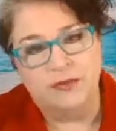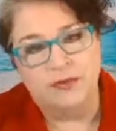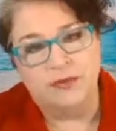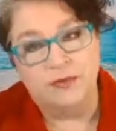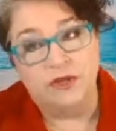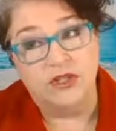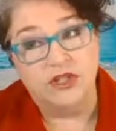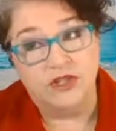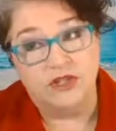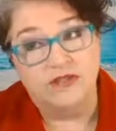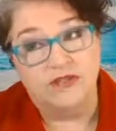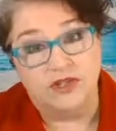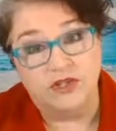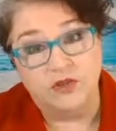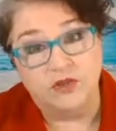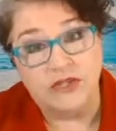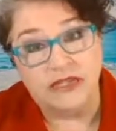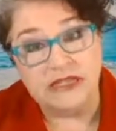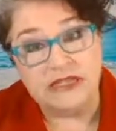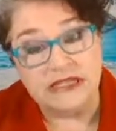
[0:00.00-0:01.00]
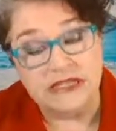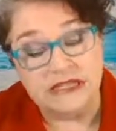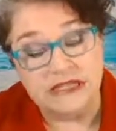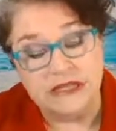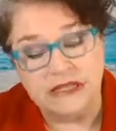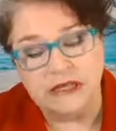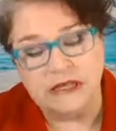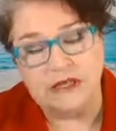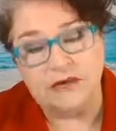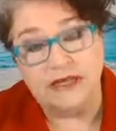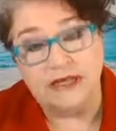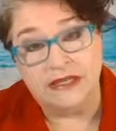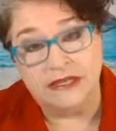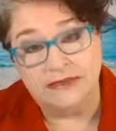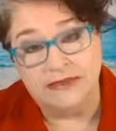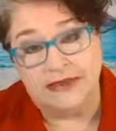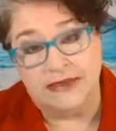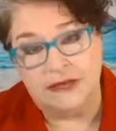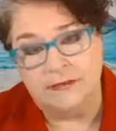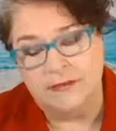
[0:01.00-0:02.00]
which it eventually did, and I'll get to
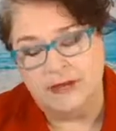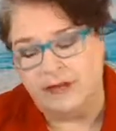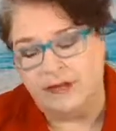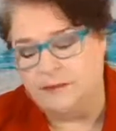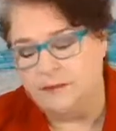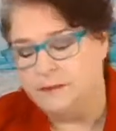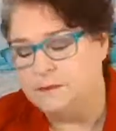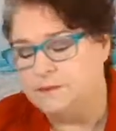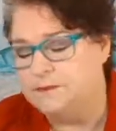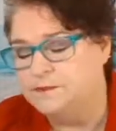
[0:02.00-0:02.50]
that in a minute,